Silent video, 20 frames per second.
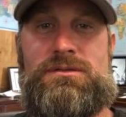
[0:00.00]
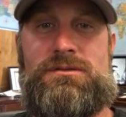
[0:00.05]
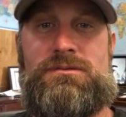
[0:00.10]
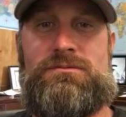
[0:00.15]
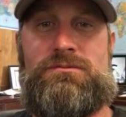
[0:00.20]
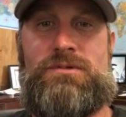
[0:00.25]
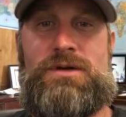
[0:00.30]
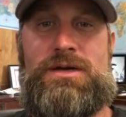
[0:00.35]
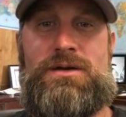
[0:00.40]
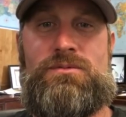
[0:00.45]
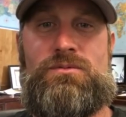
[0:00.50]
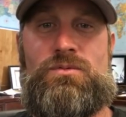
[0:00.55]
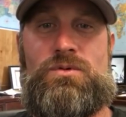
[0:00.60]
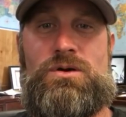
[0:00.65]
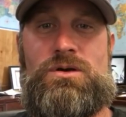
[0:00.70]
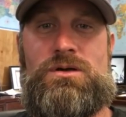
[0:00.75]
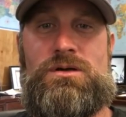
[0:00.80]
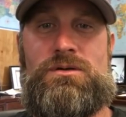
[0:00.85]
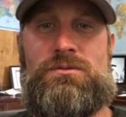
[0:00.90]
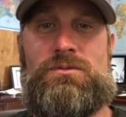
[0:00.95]
Rare
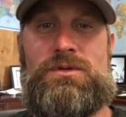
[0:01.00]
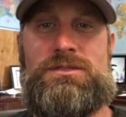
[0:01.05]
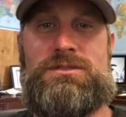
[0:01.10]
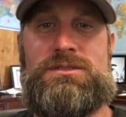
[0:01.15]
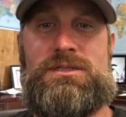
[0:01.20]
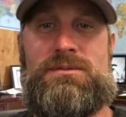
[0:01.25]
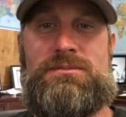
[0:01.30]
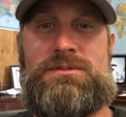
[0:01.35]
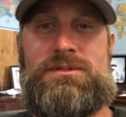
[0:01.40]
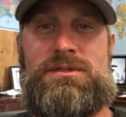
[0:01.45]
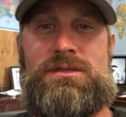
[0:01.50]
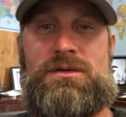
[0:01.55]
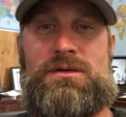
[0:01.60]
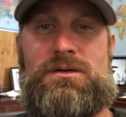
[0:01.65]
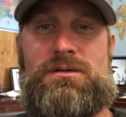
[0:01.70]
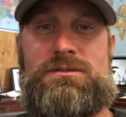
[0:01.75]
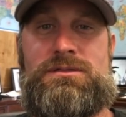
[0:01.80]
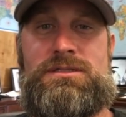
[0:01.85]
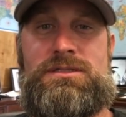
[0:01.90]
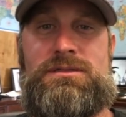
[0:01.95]
One, what's up
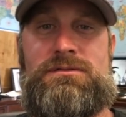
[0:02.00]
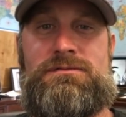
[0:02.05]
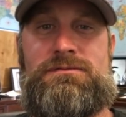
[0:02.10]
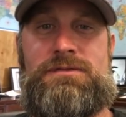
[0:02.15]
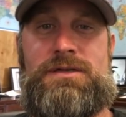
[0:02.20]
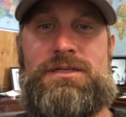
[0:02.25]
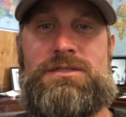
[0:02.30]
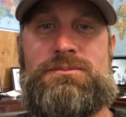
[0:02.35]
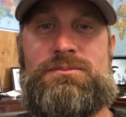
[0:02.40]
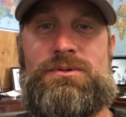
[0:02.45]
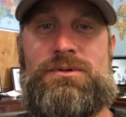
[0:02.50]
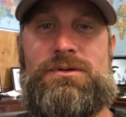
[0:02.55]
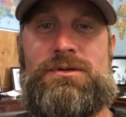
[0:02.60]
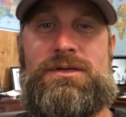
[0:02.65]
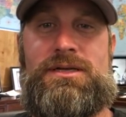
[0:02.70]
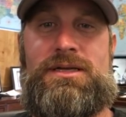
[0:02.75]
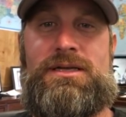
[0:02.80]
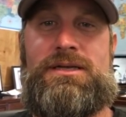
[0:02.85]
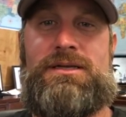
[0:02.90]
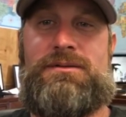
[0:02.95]
to Alt
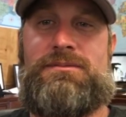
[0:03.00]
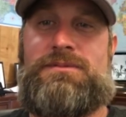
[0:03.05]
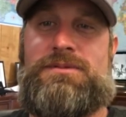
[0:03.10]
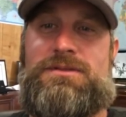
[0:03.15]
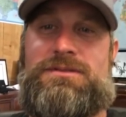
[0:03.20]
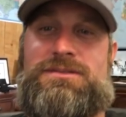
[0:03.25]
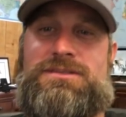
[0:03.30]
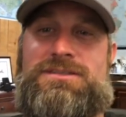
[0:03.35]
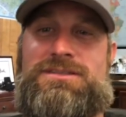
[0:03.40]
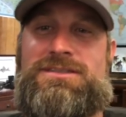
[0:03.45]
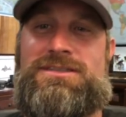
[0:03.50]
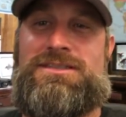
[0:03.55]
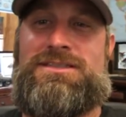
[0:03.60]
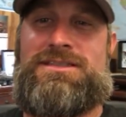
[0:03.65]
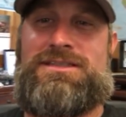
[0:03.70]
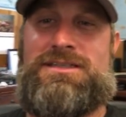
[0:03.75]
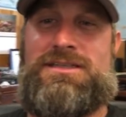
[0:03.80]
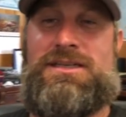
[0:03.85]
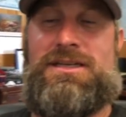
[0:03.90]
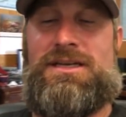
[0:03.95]
Facebook game? Good to see
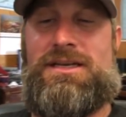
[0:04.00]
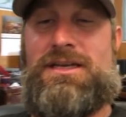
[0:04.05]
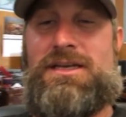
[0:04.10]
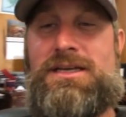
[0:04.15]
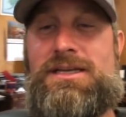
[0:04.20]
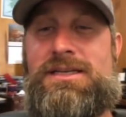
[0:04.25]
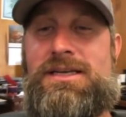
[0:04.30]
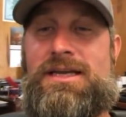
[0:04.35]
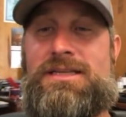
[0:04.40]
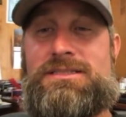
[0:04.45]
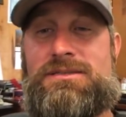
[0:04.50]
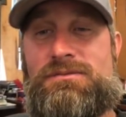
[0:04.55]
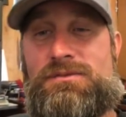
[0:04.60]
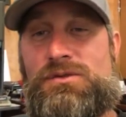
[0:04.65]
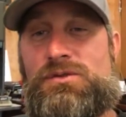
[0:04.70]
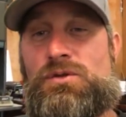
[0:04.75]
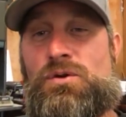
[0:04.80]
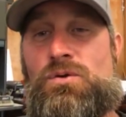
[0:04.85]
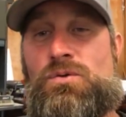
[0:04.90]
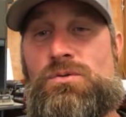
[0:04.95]
you. Guys, if you
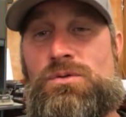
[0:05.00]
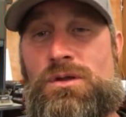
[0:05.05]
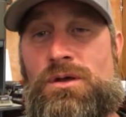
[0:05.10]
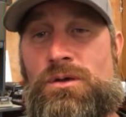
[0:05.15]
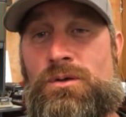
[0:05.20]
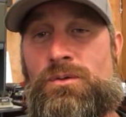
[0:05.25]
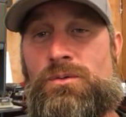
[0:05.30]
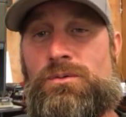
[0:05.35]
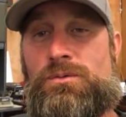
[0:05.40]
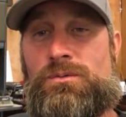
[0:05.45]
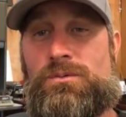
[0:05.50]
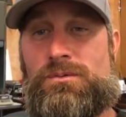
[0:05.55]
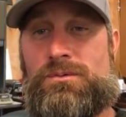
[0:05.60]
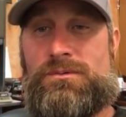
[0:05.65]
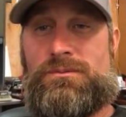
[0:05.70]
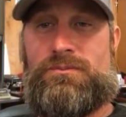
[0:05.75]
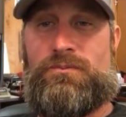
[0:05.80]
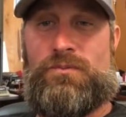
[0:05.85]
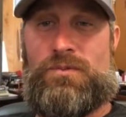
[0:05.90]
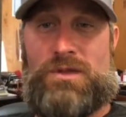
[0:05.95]
don't know,
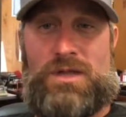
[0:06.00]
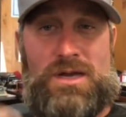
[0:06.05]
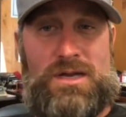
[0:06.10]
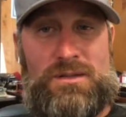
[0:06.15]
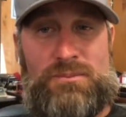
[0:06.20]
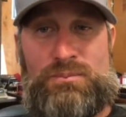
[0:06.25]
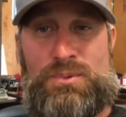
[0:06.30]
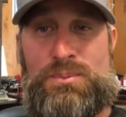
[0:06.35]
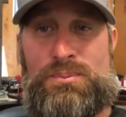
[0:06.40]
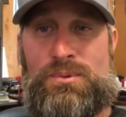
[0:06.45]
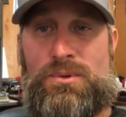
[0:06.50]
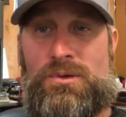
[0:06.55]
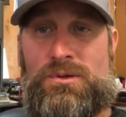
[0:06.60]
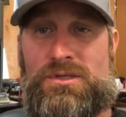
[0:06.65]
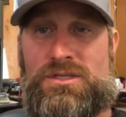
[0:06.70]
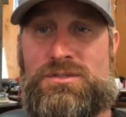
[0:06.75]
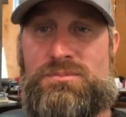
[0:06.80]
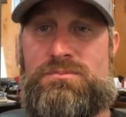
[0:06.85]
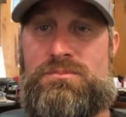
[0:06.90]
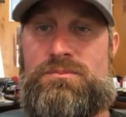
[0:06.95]
a lot of the people on
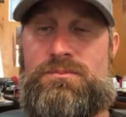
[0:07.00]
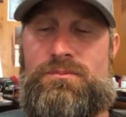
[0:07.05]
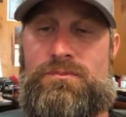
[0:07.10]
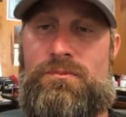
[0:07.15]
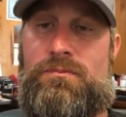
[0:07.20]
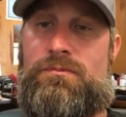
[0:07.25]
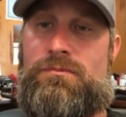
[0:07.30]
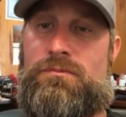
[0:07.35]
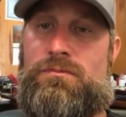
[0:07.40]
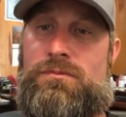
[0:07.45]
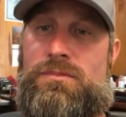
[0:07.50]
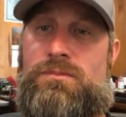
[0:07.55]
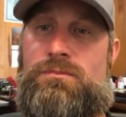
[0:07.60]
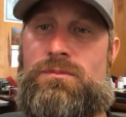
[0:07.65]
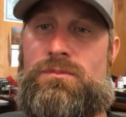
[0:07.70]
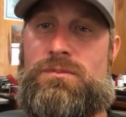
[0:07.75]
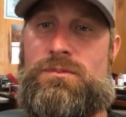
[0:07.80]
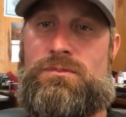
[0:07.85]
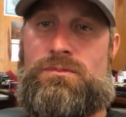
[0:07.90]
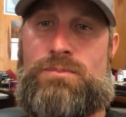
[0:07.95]
this
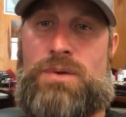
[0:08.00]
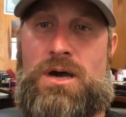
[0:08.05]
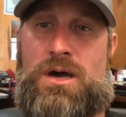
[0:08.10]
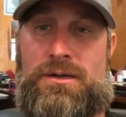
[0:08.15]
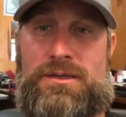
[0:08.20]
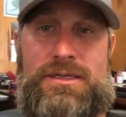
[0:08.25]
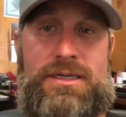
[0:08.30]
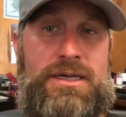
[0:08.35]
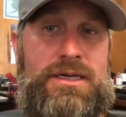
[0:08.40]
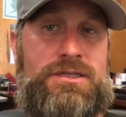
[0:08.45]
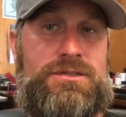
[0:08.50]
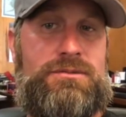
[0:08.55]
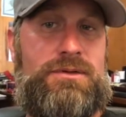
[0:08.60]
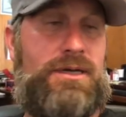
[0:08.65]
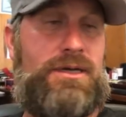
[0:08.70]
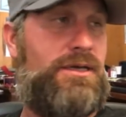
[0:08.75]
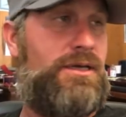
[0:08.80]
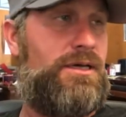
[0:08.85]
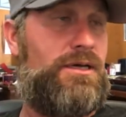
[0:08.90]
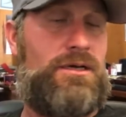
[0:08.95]
podcast
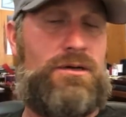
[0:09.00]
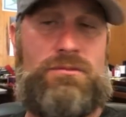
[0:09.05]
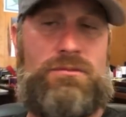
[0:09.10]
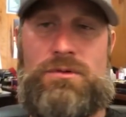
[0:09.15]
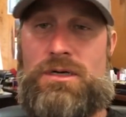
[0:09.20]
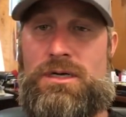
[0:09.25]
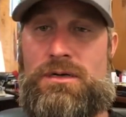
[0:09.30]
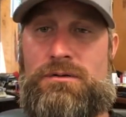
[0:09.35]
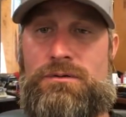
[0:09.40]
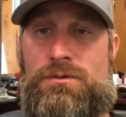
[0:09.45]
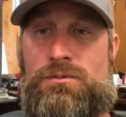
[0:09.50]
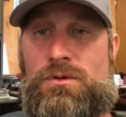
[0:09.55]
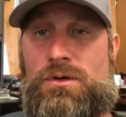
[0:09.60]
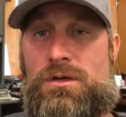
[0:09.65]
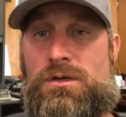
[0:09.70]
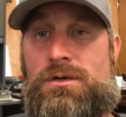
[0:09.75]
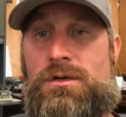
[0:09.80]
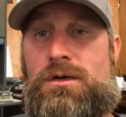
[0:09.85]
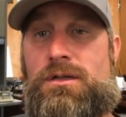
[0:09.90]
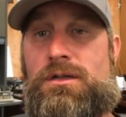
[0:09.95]
right now, or whatever you want to
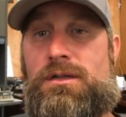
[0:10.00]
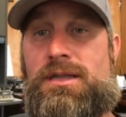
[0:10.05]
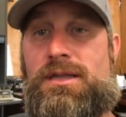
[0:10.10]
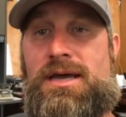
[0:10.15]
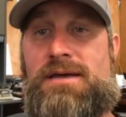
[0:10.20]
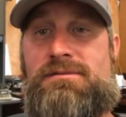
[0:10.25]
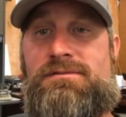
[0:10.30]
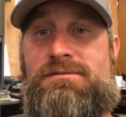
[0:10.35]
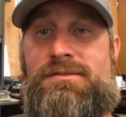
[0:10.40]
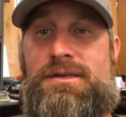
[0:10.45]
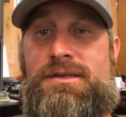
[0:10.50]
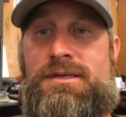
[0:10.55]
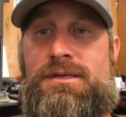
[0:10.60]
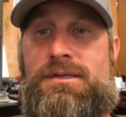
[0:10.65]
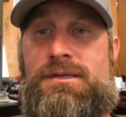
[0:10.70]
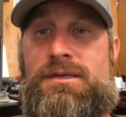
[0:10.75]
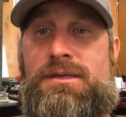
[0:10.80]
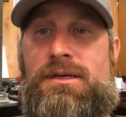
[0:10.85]
call it, live feed,